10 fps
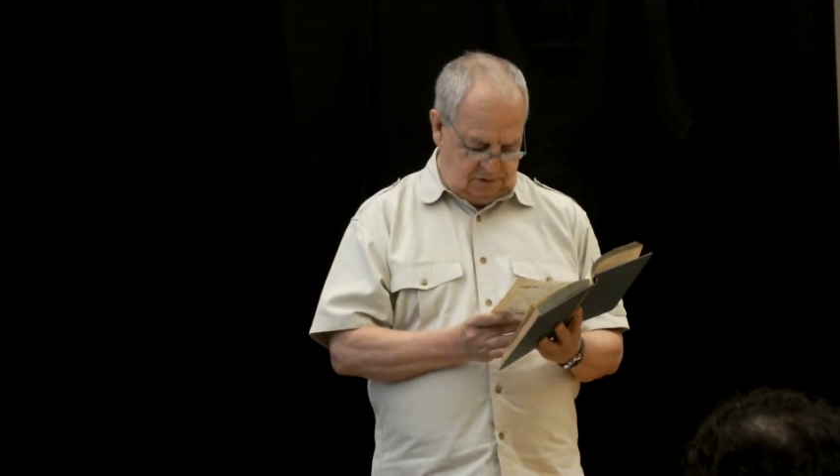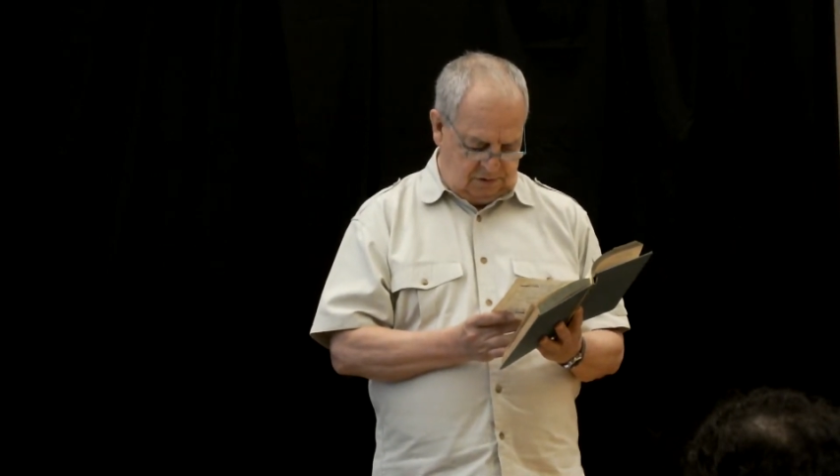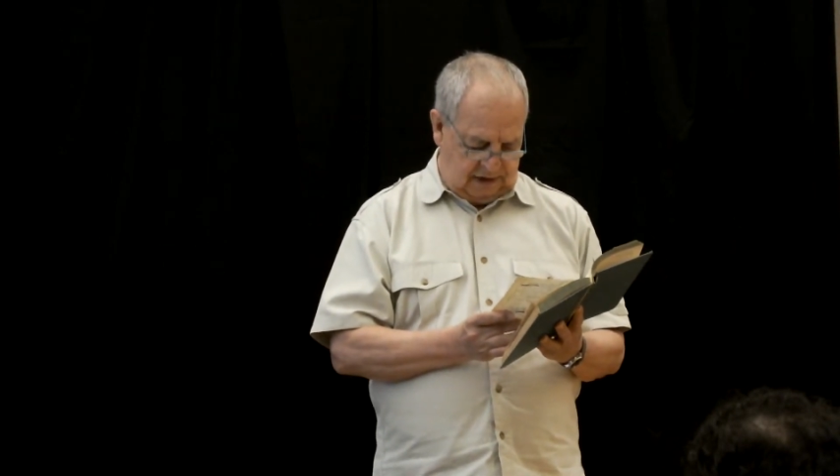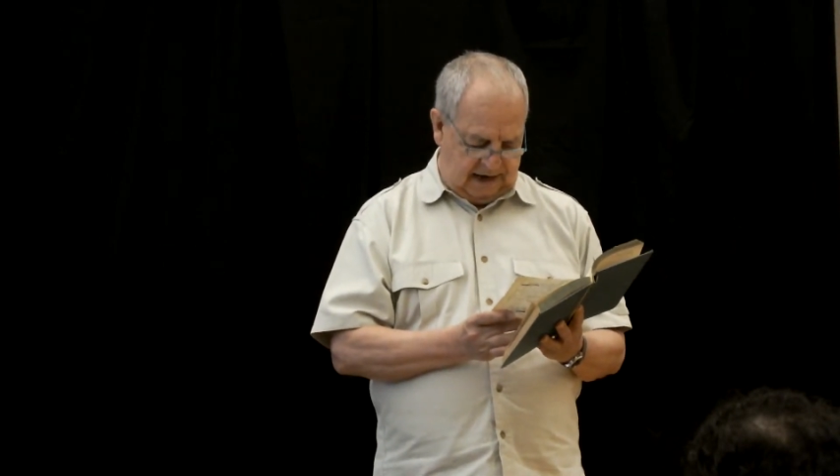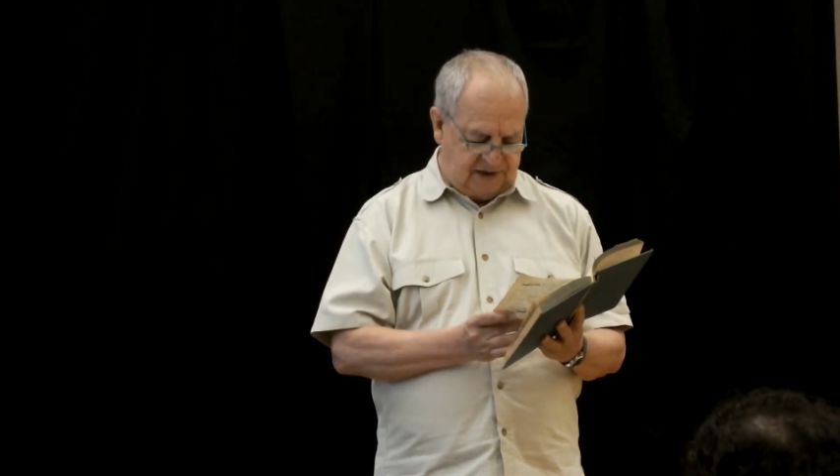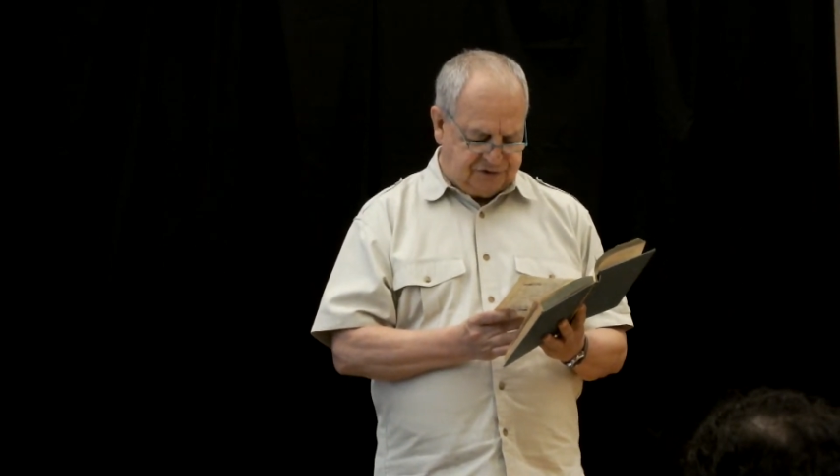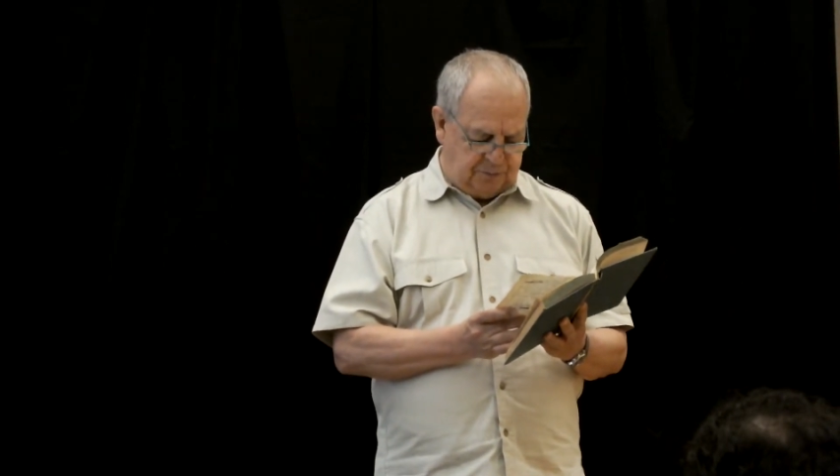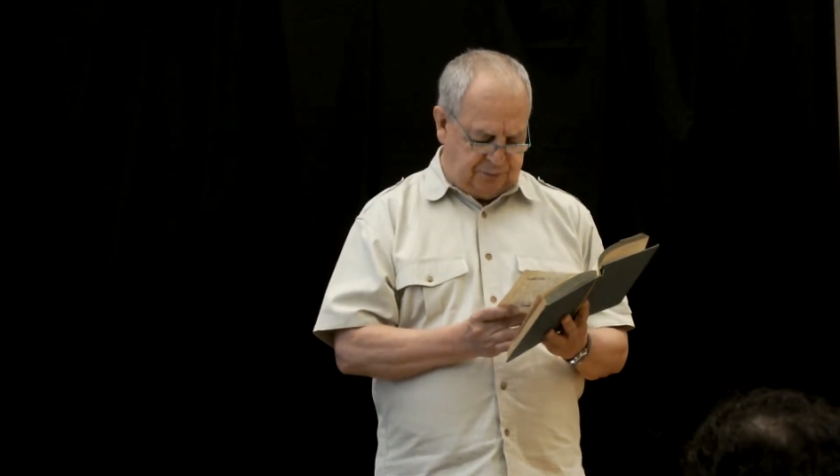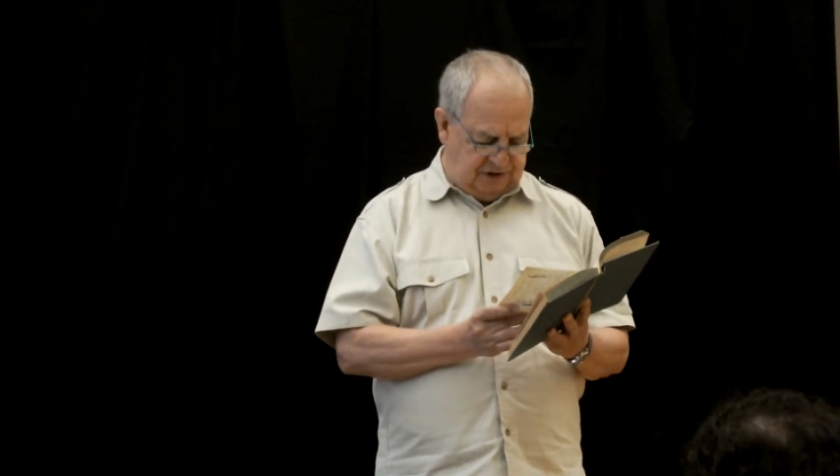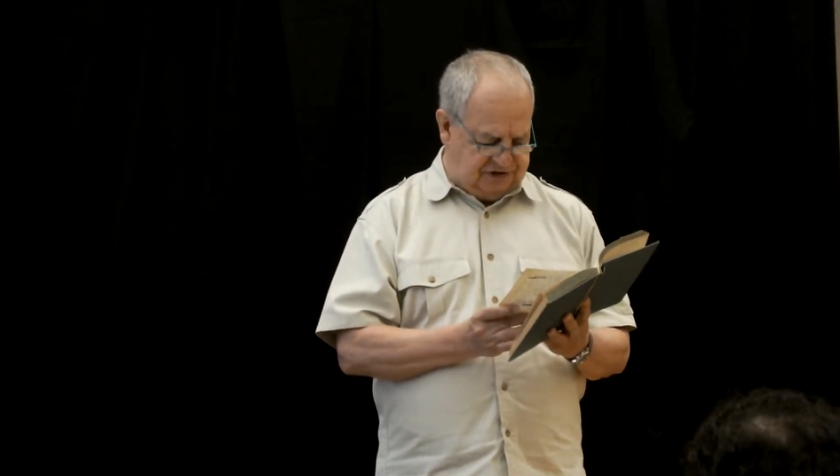the
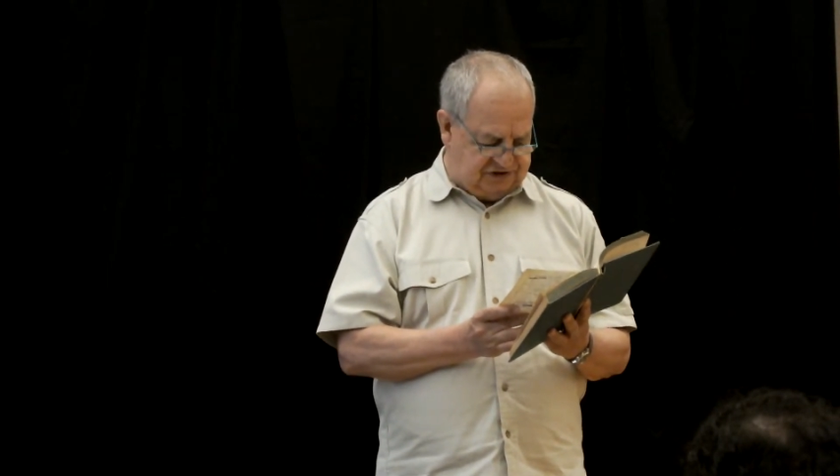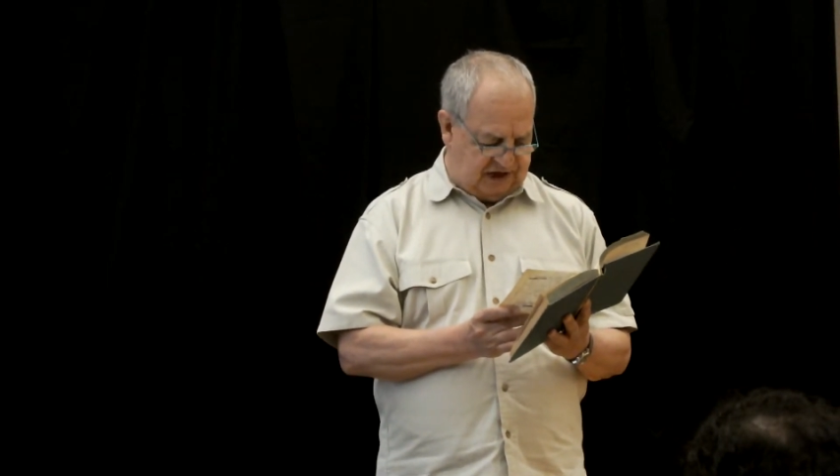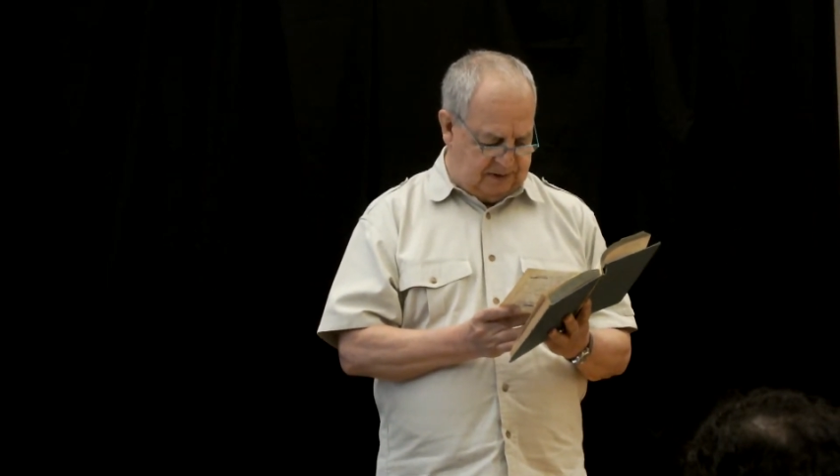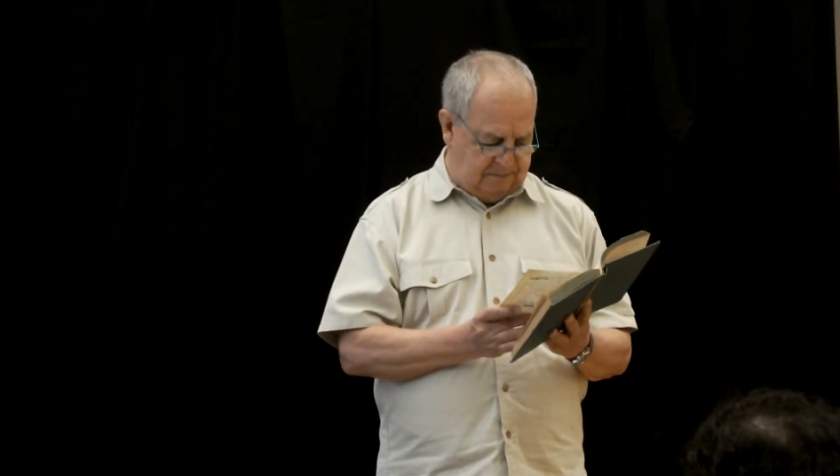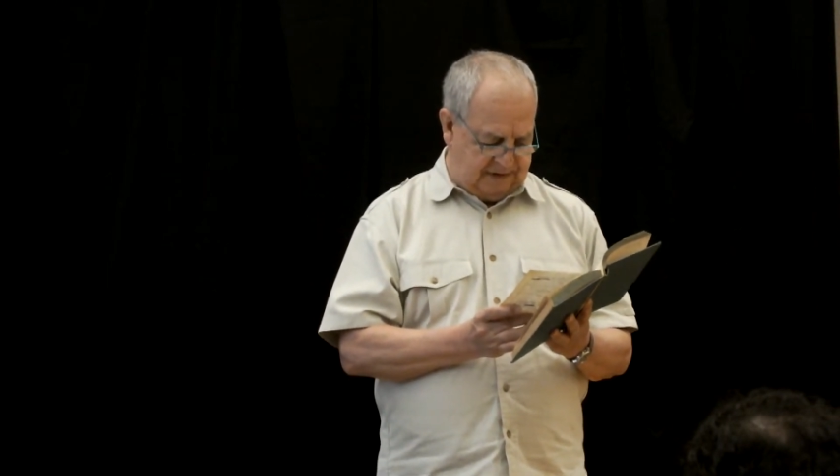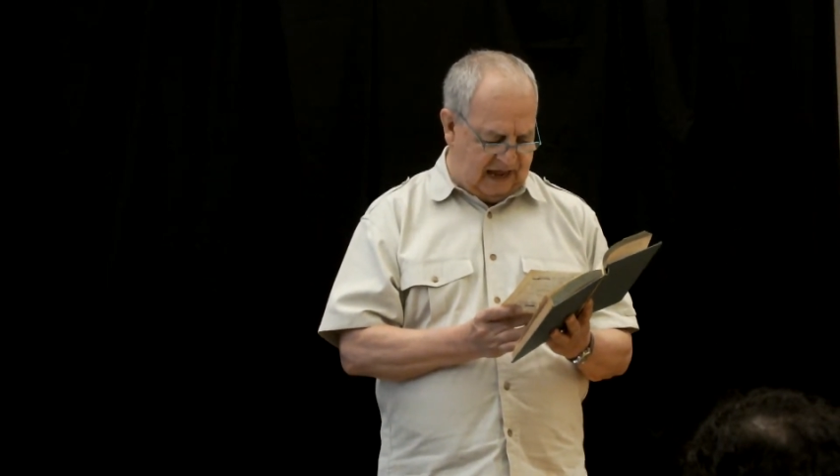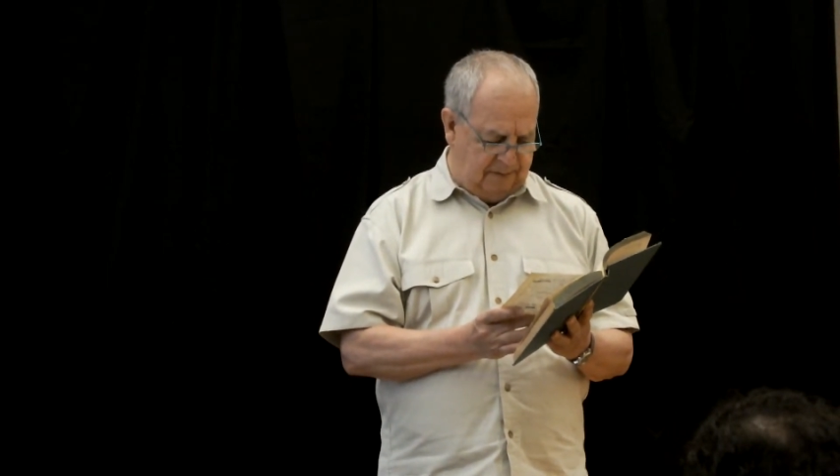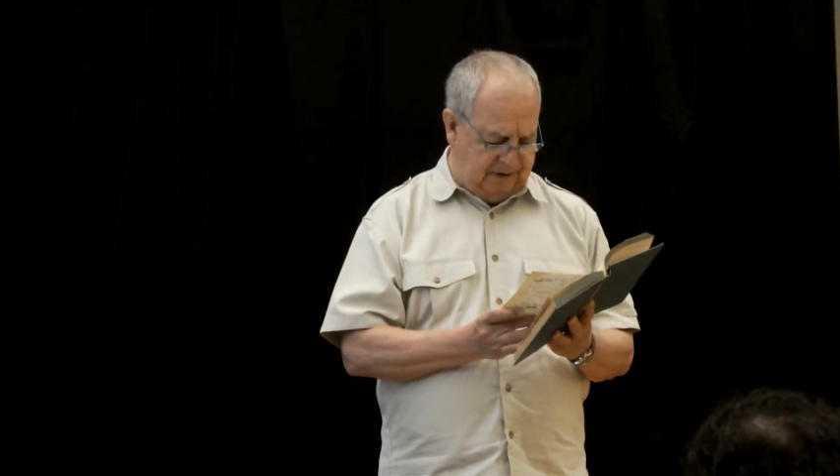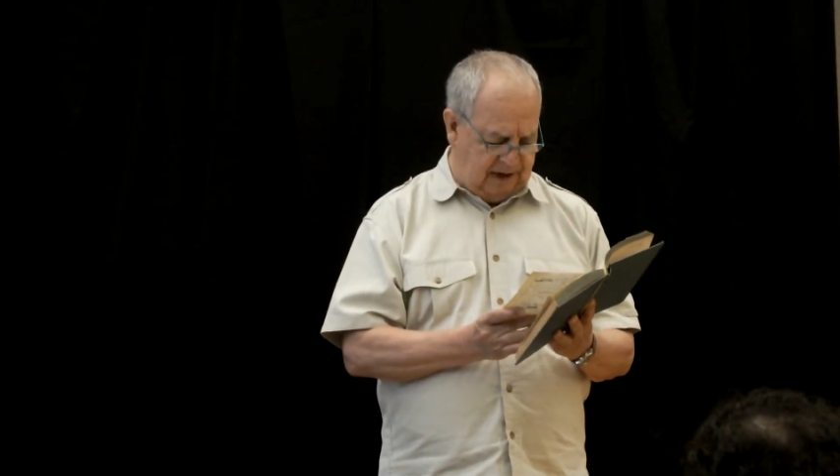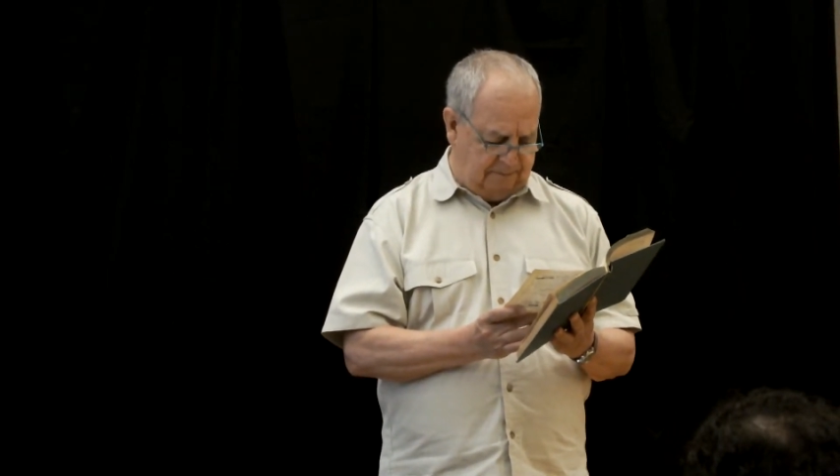handsome prince came
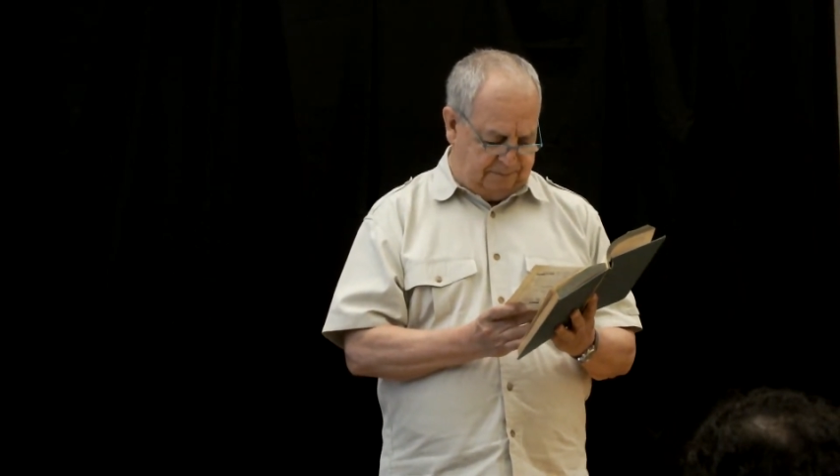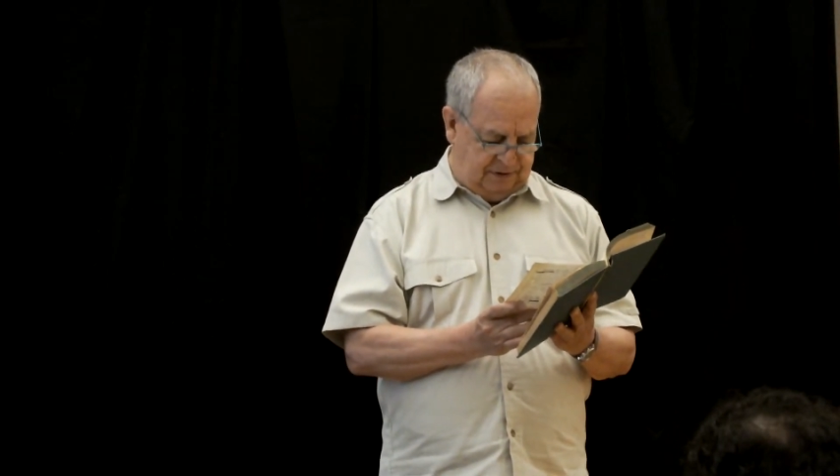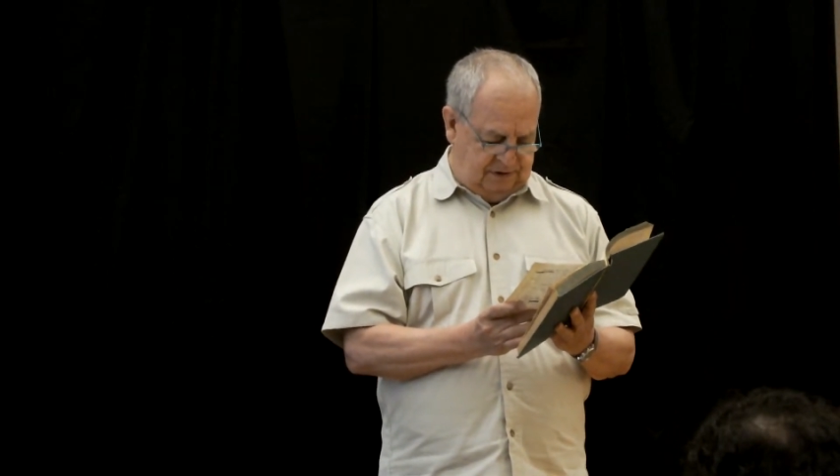galloping up